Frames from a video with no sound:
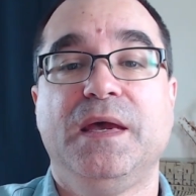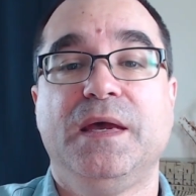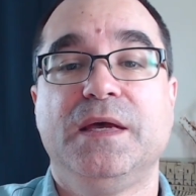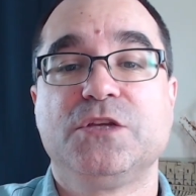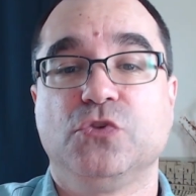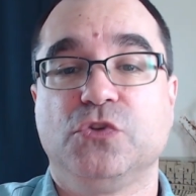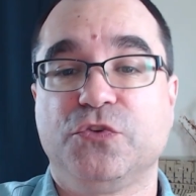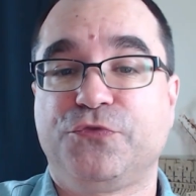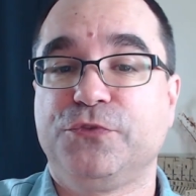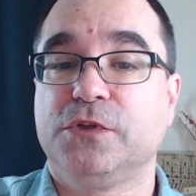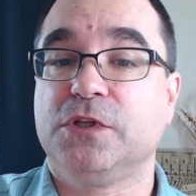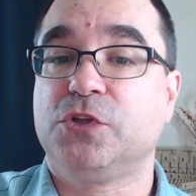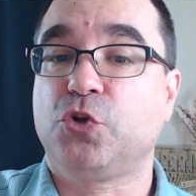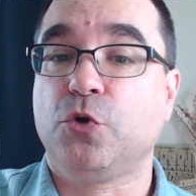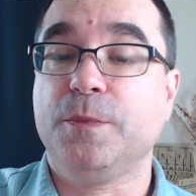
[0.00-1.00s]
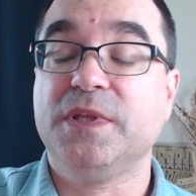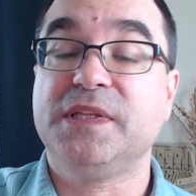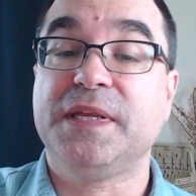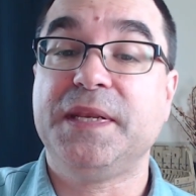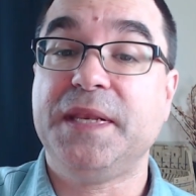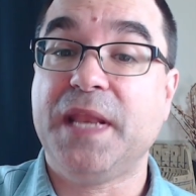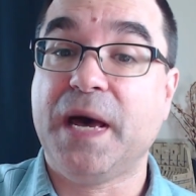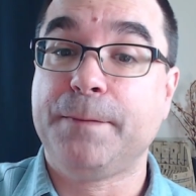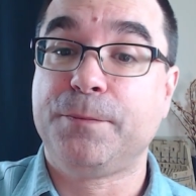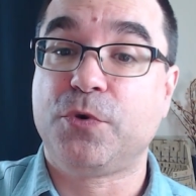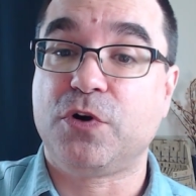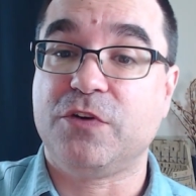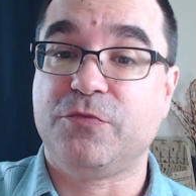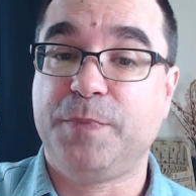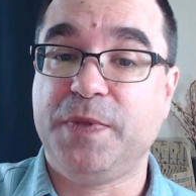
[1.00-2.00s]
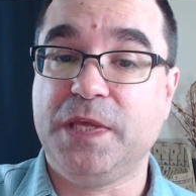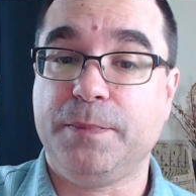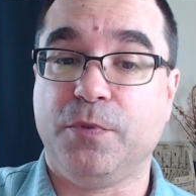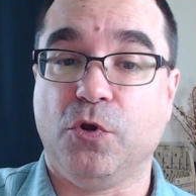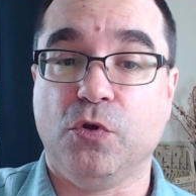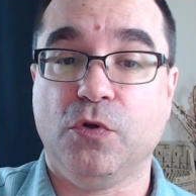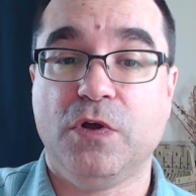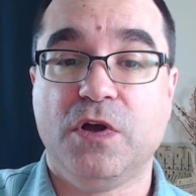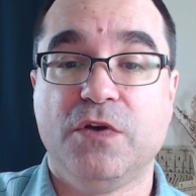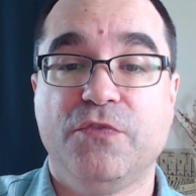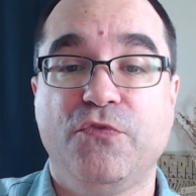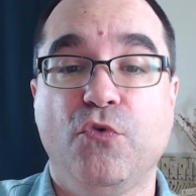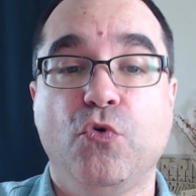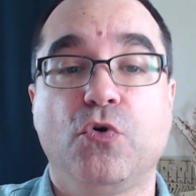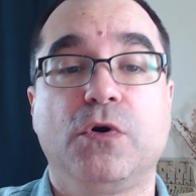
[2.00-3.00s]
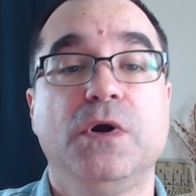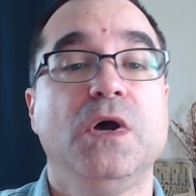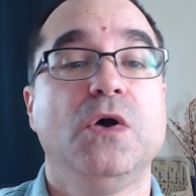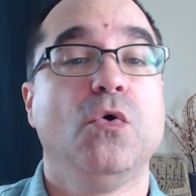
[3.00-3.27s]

So determine the number of people for